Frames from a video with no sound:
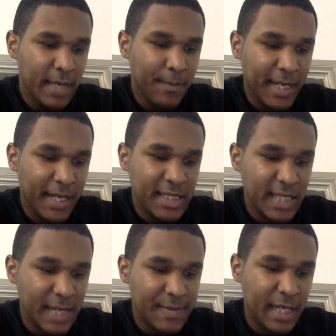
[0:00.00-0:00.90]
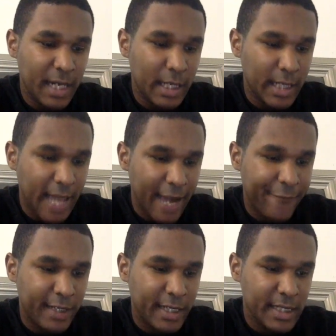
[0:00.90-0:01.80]
many sub-Saharan
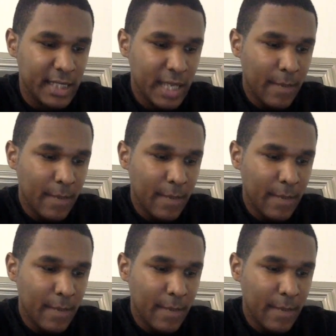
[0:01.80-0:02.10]
Africans,